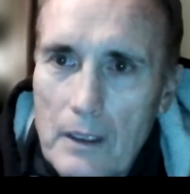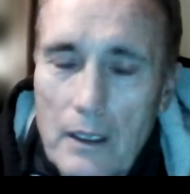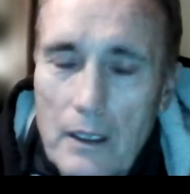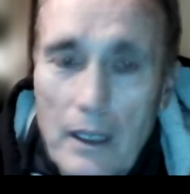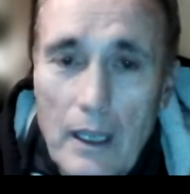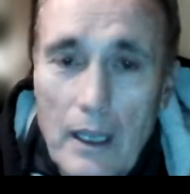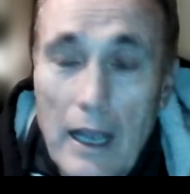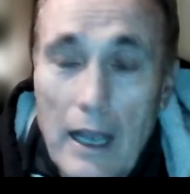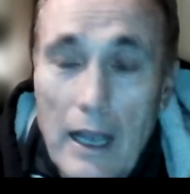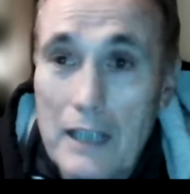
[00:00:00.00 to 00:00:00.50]

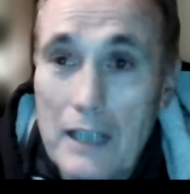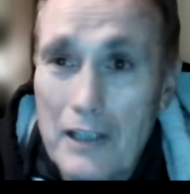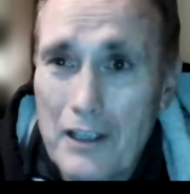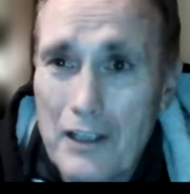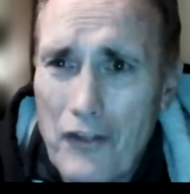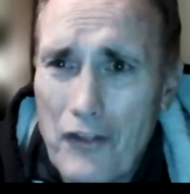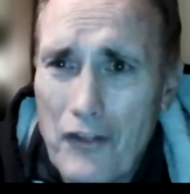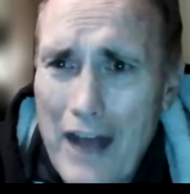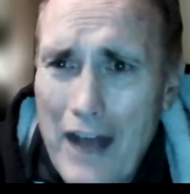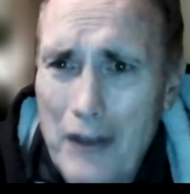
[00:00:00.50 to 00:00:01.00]
And I said,
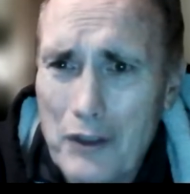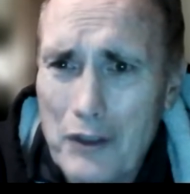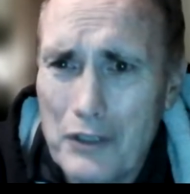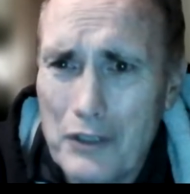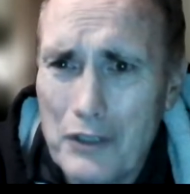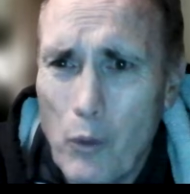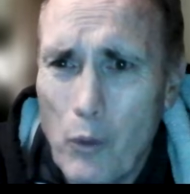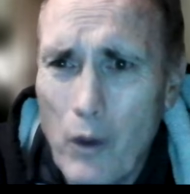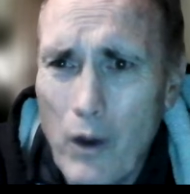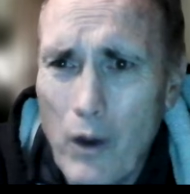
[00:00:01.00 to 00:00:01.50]
1,000
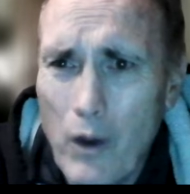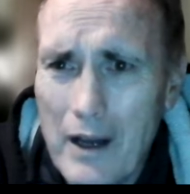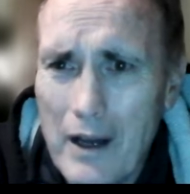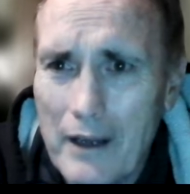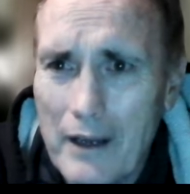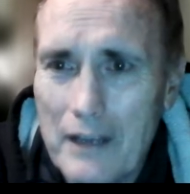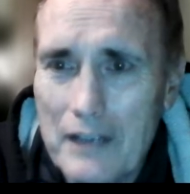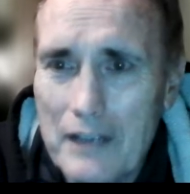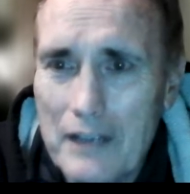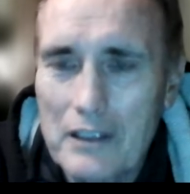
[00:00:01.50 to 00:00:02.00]
to
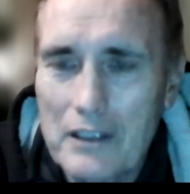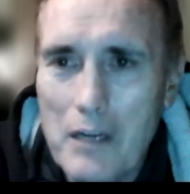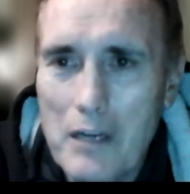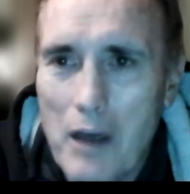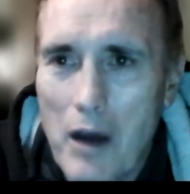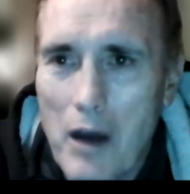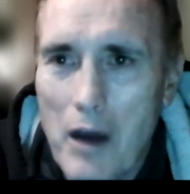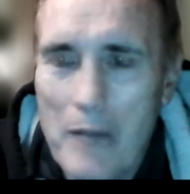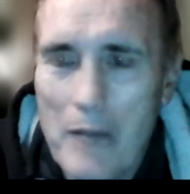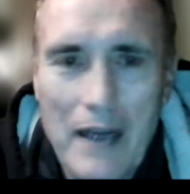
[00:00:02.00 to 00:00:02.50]
1? I said, come
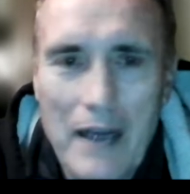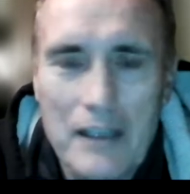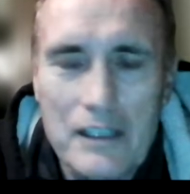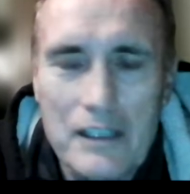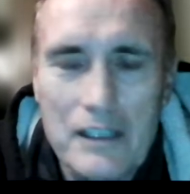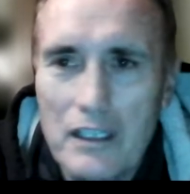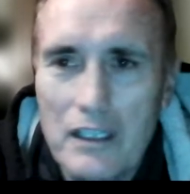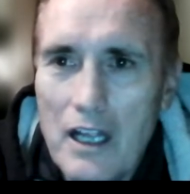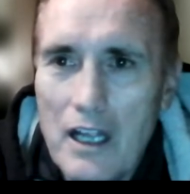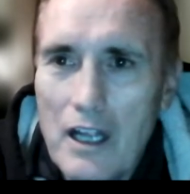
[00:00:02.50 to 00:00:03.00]
on, man. I
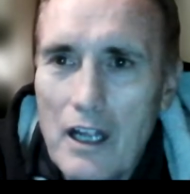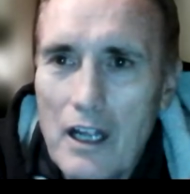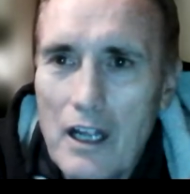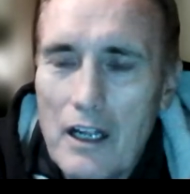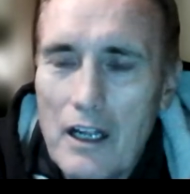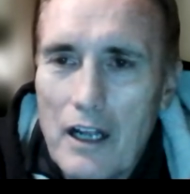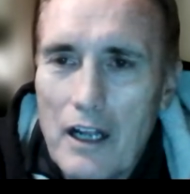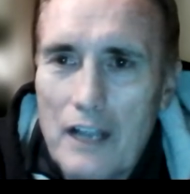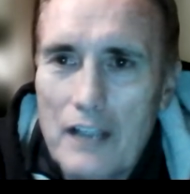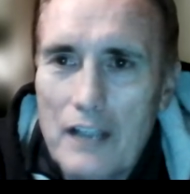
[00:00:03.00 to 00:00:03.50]
said,
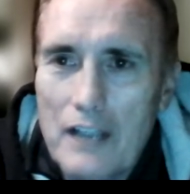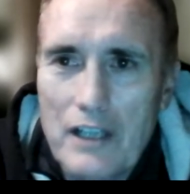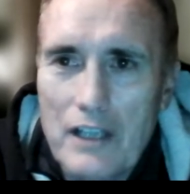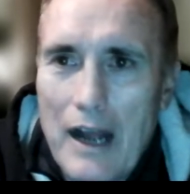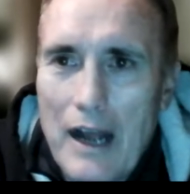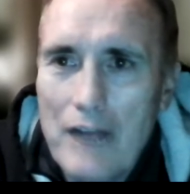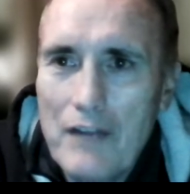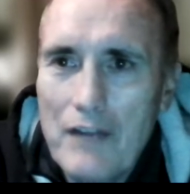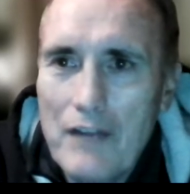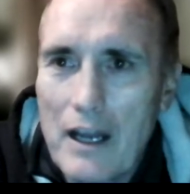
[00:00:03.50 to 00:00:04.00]

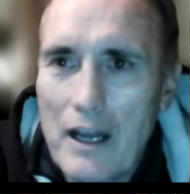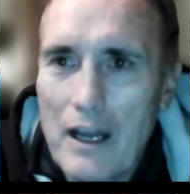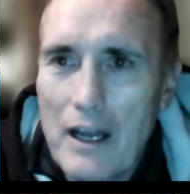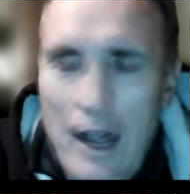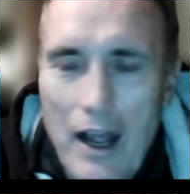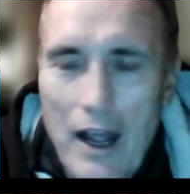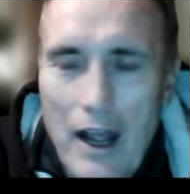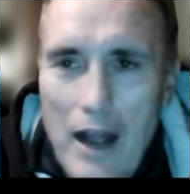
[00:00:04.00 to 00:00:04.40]
I've got it.